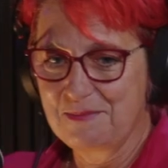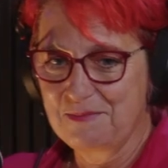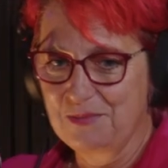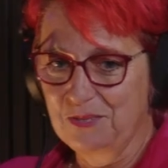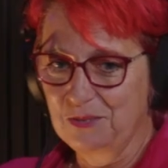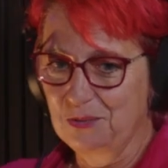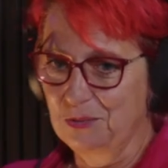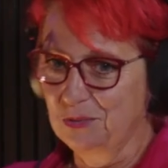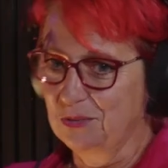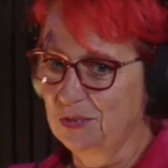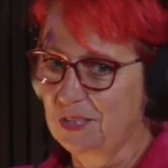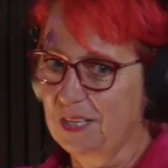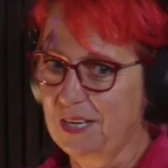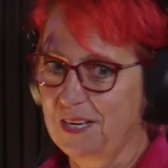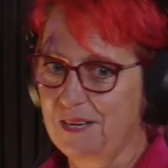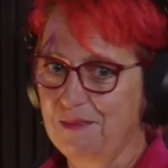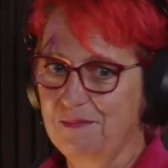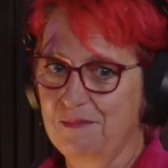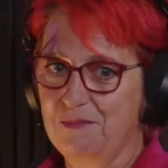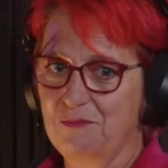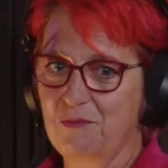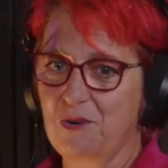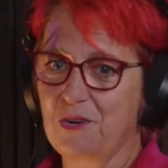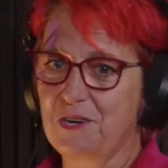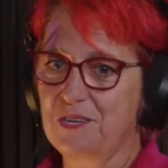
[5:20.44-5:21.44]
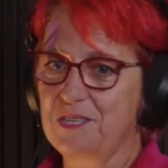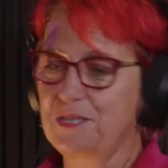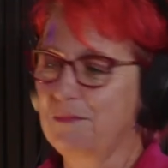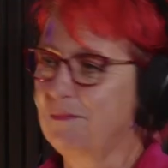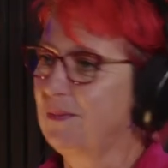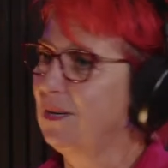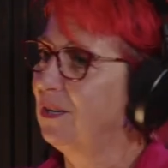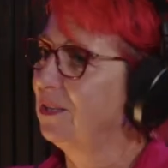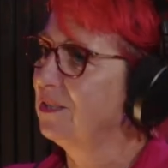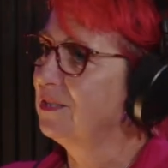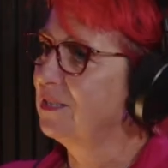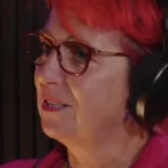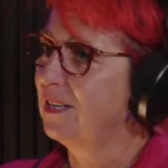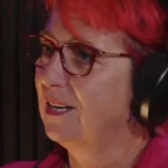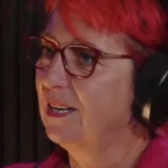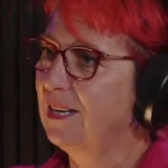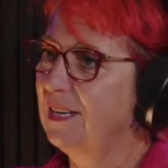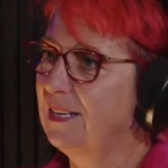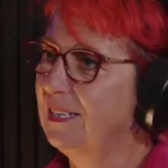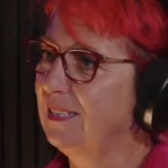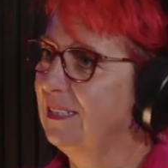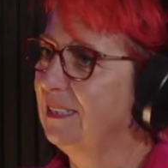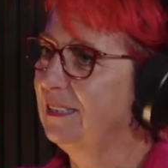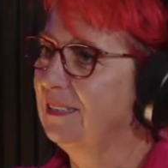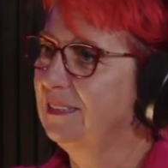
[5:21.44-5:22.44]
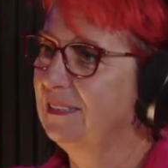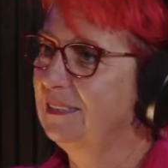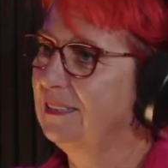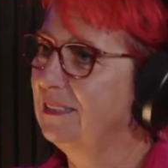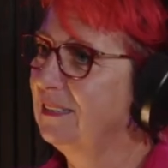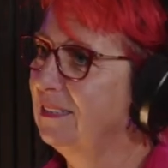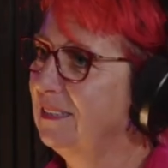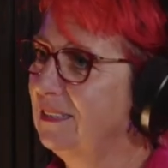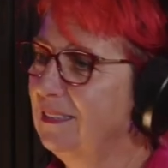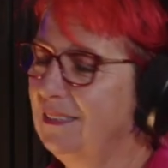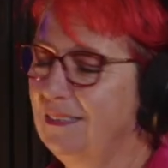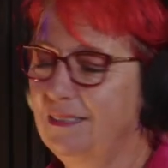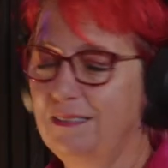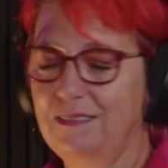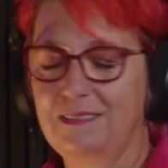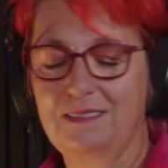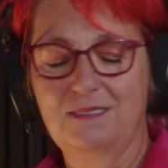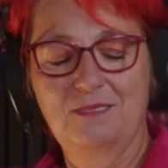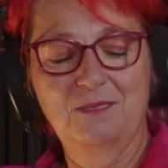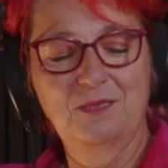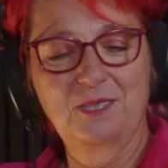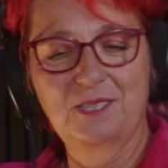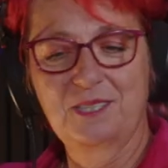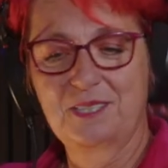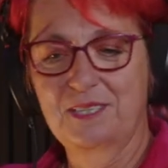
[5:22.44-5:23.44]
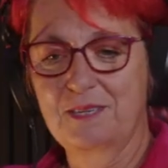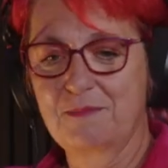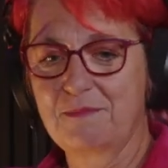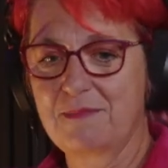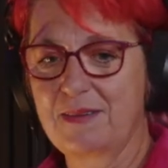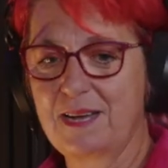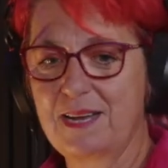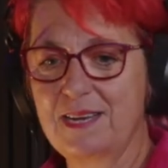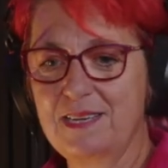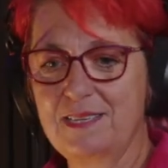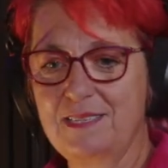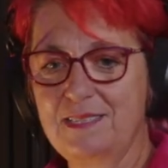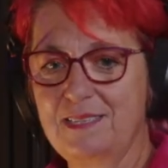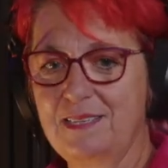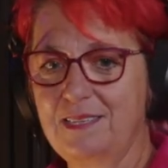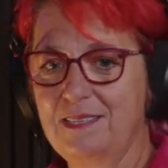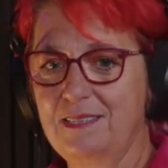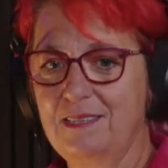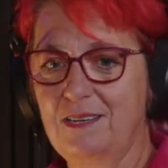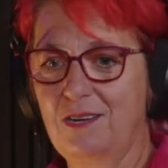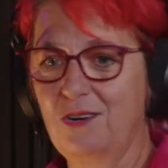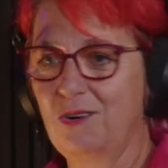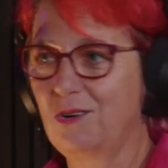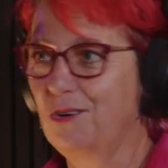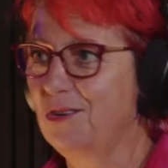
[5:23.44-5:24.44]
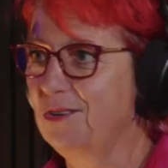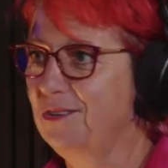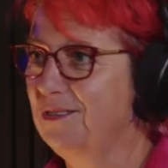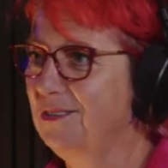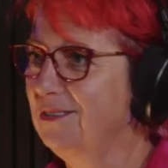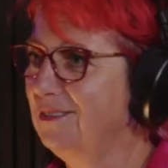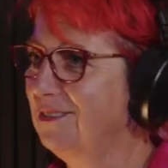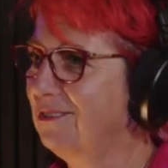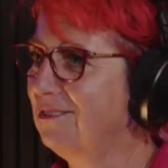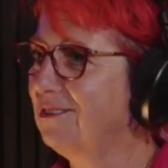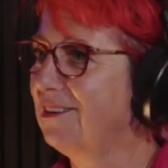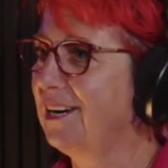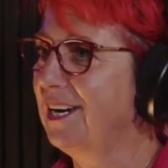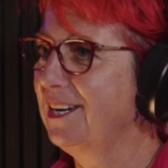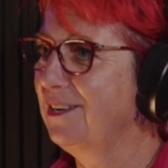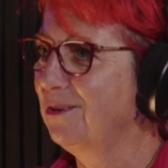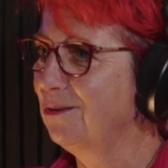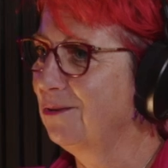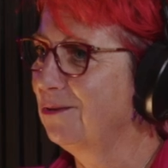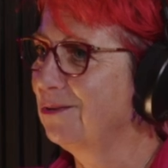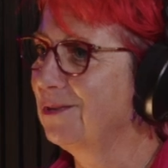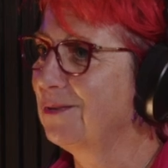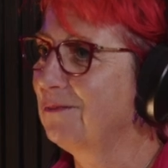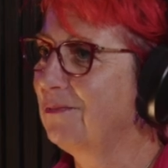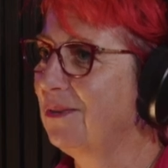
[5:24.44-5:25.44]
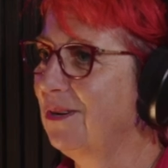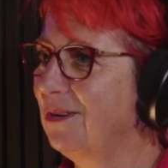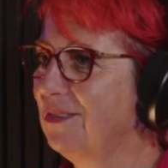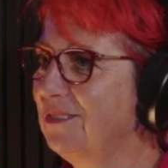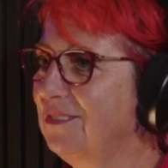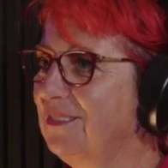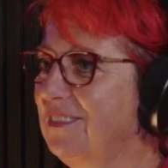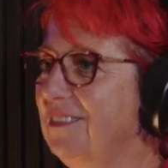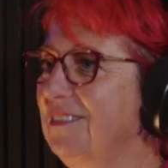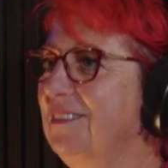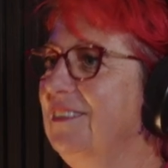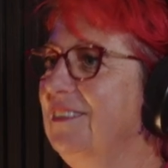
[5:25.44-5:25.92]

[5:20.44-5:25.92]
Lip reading: look, what a deposit, hey. Like, what an amazing great ore deposit